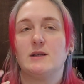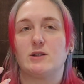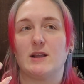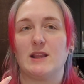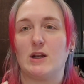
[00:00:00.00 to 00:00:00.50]

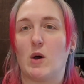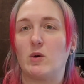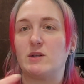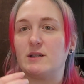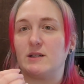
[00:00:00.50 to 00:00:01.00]
so that they
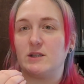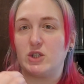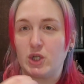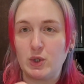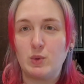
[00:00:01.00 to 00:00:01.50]
know to
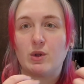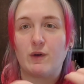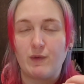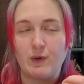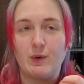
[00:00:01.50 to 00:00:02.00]
chew
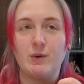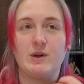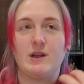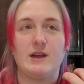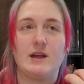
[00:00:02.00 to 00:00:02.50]
their
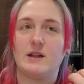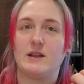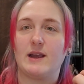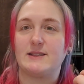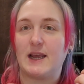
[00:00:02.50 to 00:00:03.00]
food
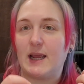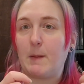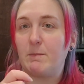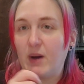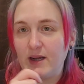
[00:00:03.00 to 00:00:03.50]
and like
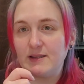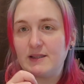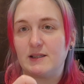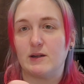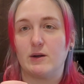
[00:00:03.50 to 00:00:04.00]
taking
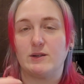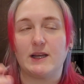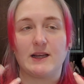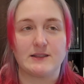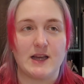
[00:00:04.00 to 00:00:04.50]
bites, you know, you
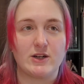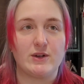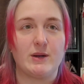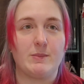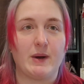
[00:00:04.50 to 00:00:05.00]
take
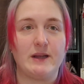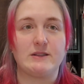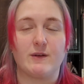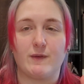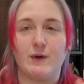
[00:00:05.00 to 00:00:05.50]
exaggerated
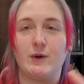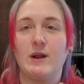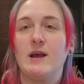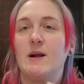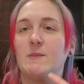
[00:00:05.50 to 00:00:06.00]
bites of
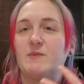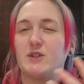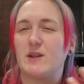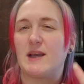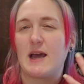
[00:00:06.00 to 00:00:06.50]
food.
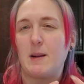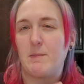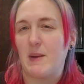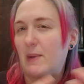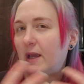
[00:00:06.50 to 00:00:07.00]
So they kind of
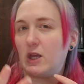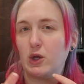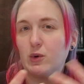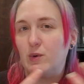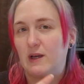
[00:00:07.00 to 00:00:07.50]
mimic
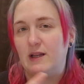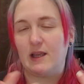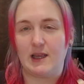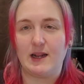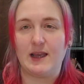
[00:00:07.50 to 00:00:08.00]
you in
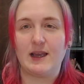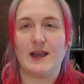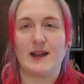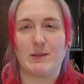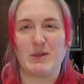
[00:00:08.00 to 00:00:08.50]

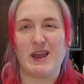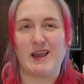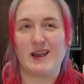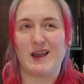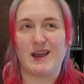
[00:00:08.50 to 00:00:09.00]
eating. And I'm
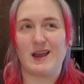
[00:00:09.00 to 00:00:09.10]
like,